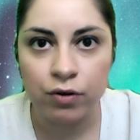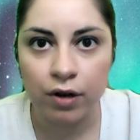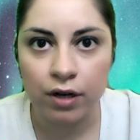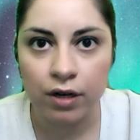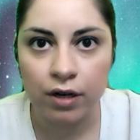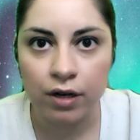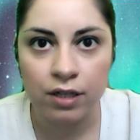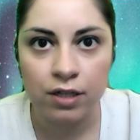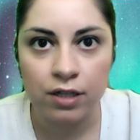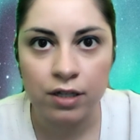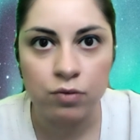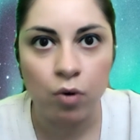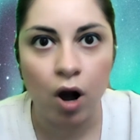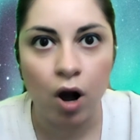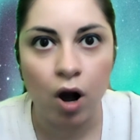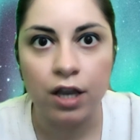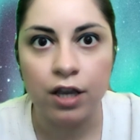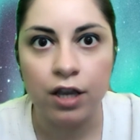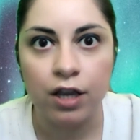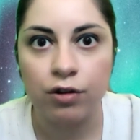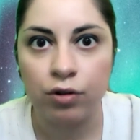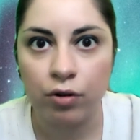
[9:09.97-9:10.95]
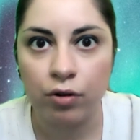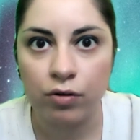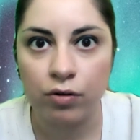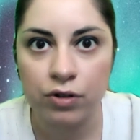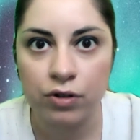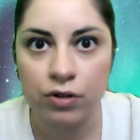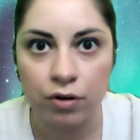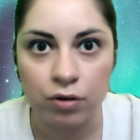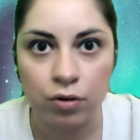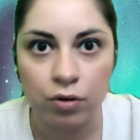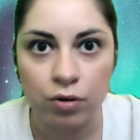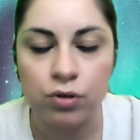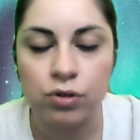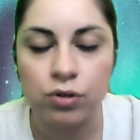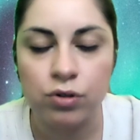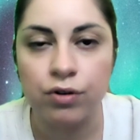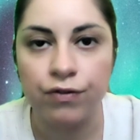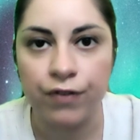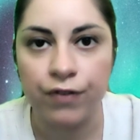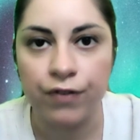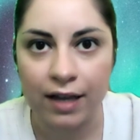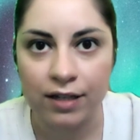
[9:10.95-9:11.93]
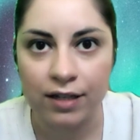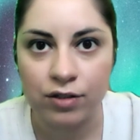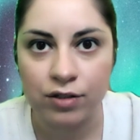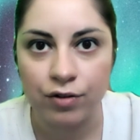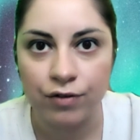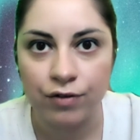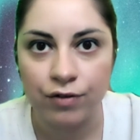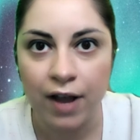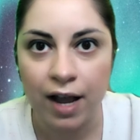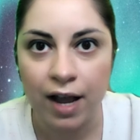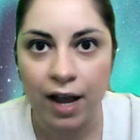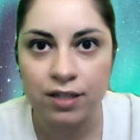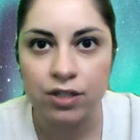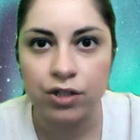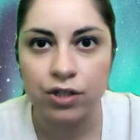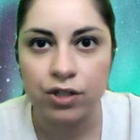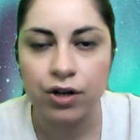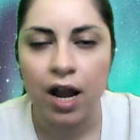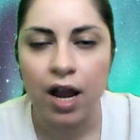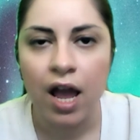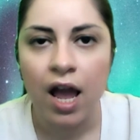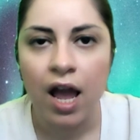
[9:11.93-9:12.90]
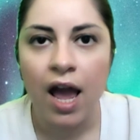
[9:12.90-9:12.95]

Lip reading: and he's walking closer and closer, faster and faster,